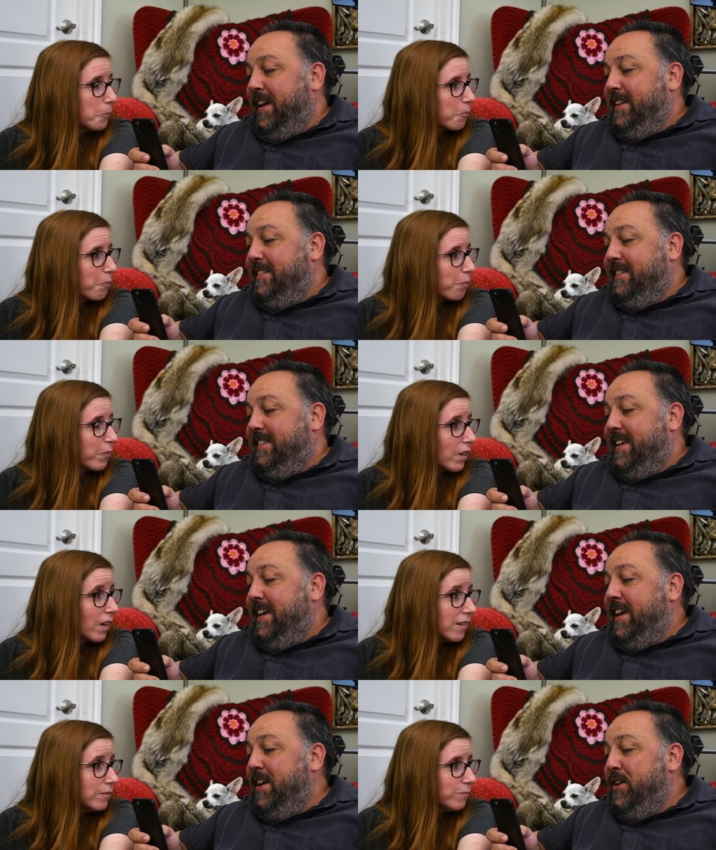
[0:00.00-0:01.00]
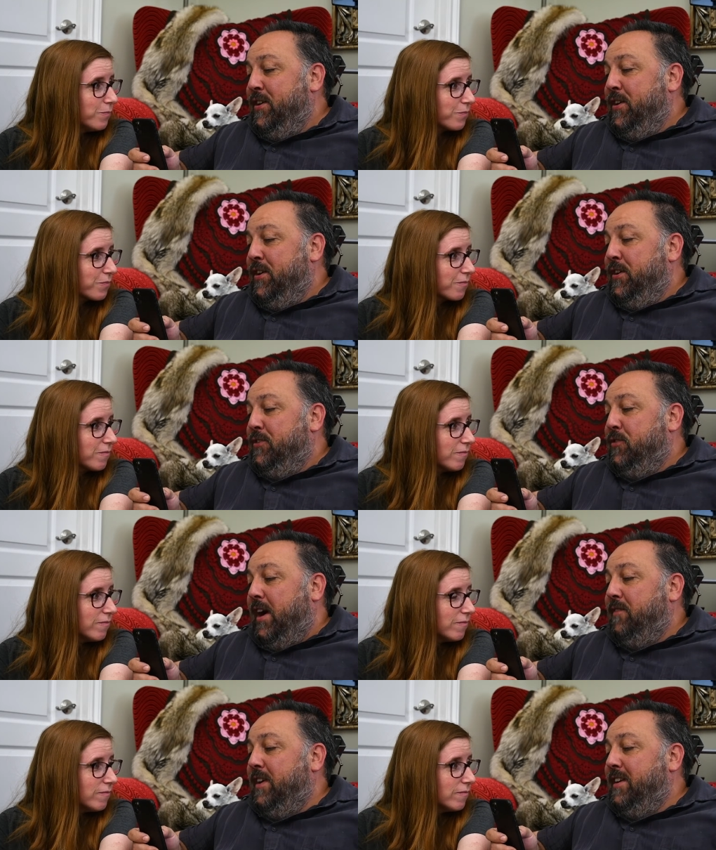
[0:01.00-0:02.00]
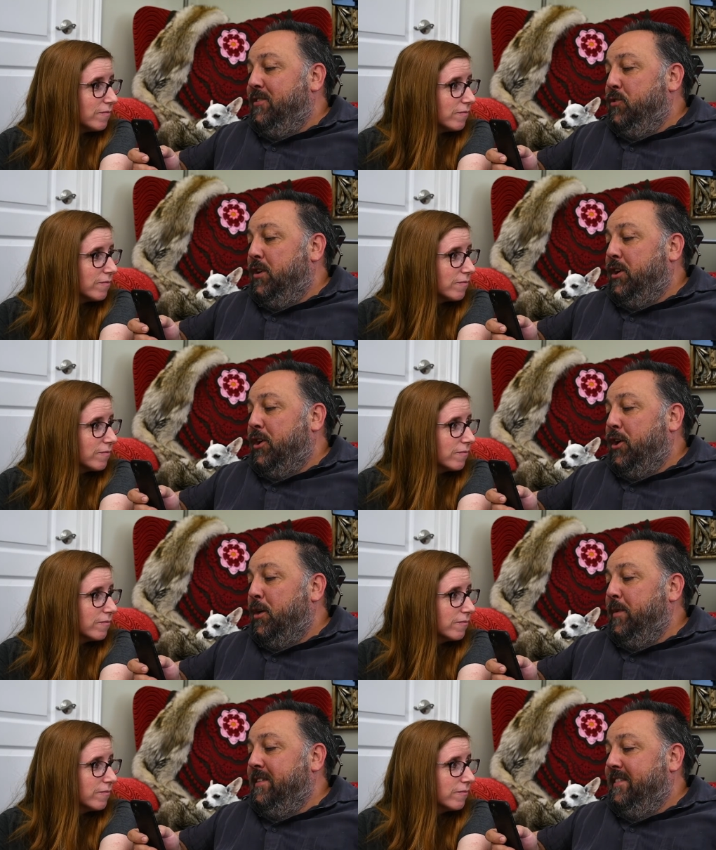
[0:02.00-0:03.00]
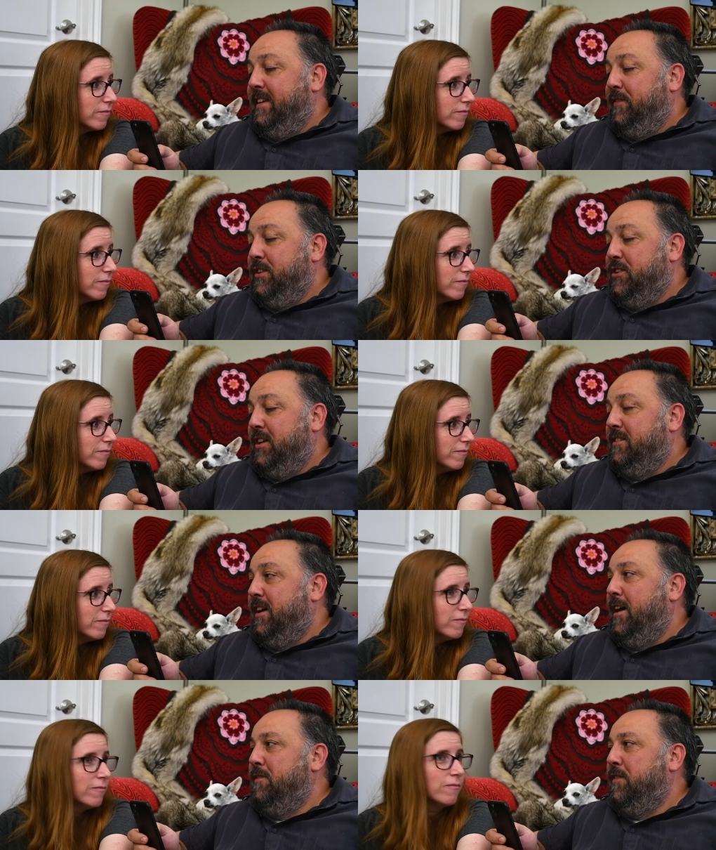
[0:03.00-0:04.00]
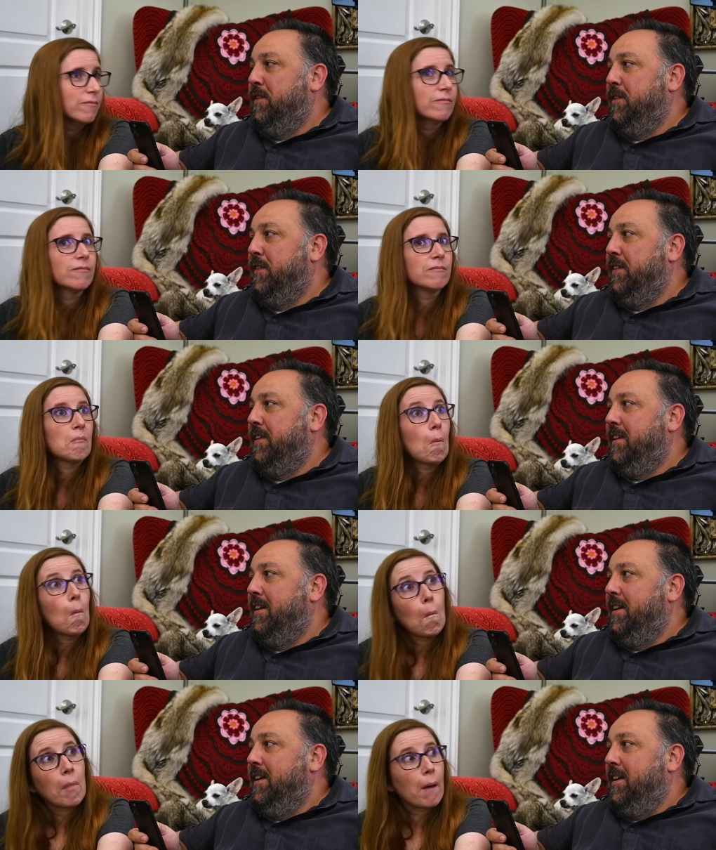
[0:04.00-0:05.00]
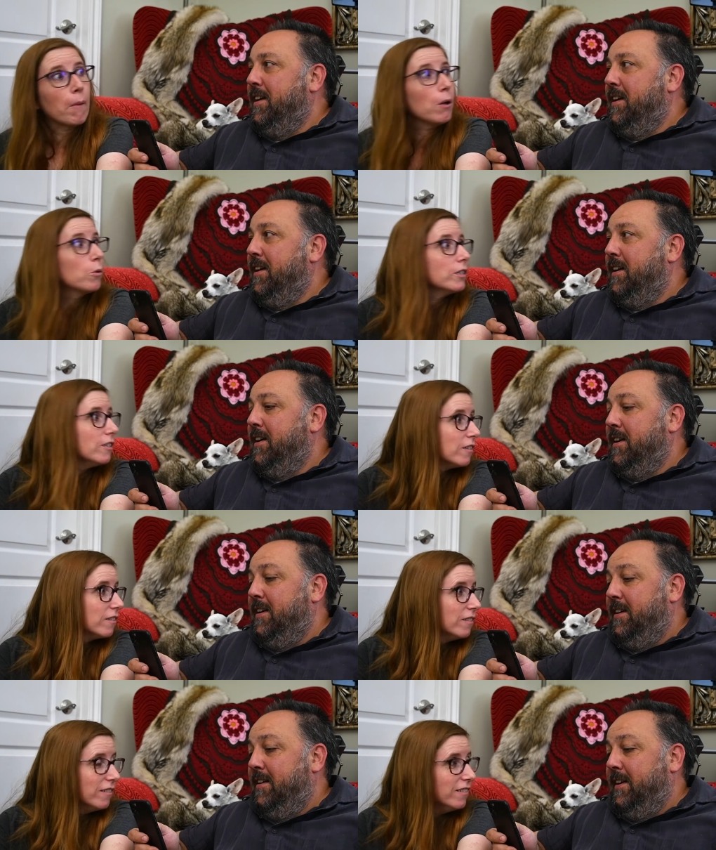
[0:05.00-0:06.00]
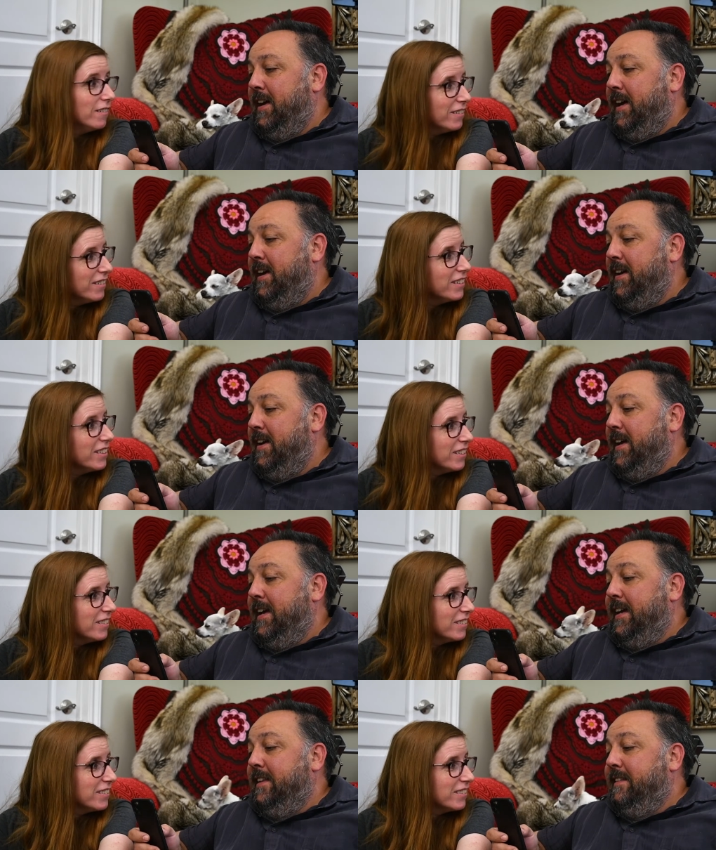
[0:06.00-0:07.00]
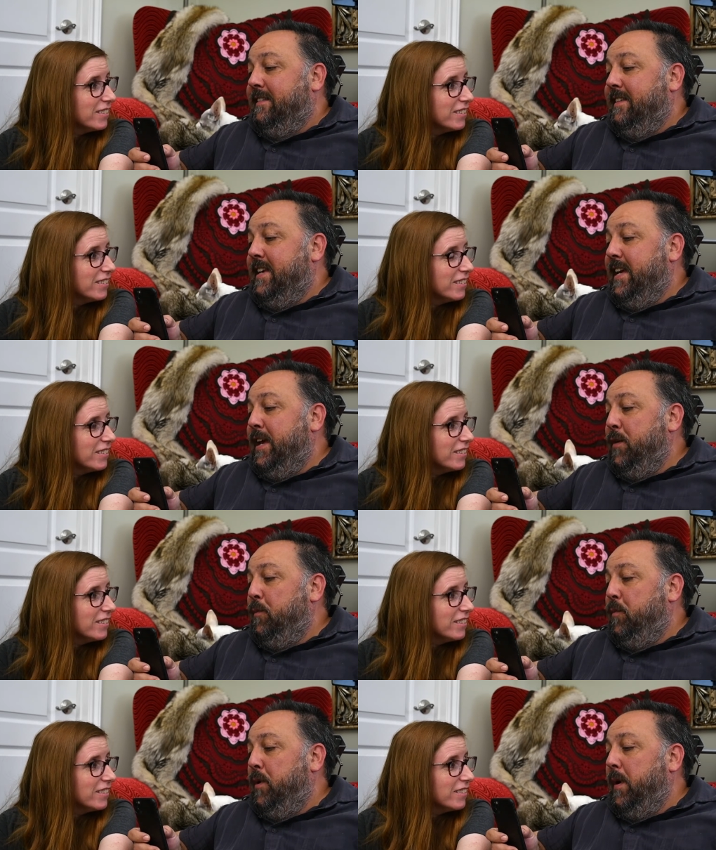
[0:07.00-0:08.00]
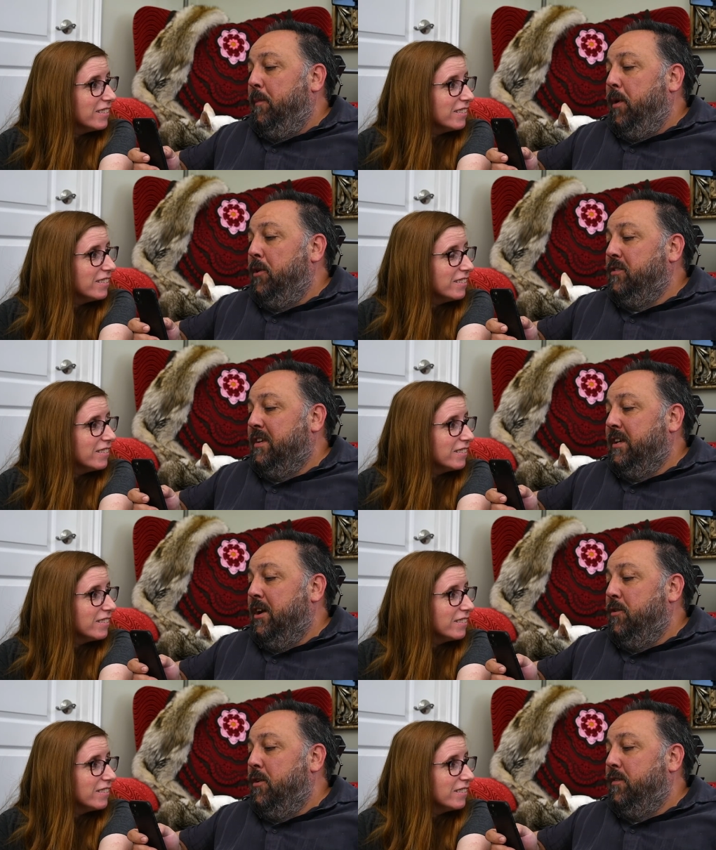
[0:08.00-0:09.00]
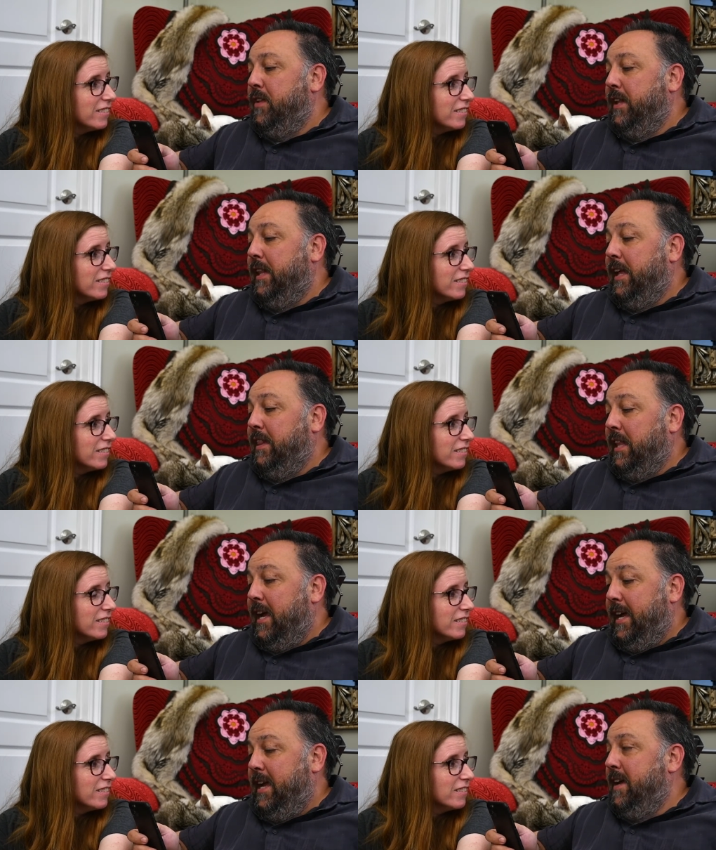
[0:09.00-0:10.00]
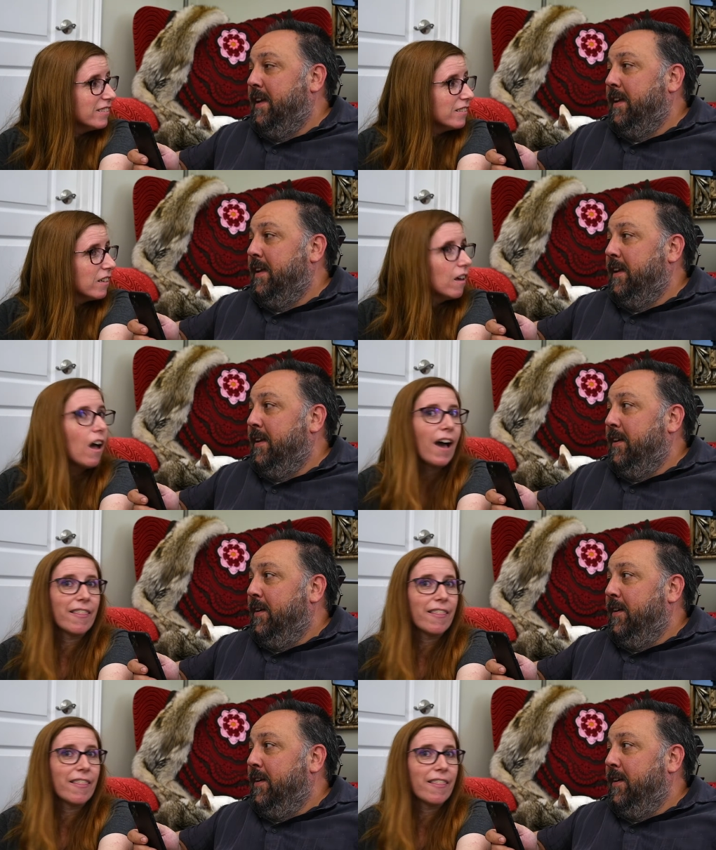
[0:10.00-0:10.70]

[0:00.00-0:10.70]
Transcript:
Speaker 1: C Drive it into a curb and see if it shuts off.
Speaker 2: That might work.
Speaker 1: Okay. D, put a post it note over the light.
Speaker 2: I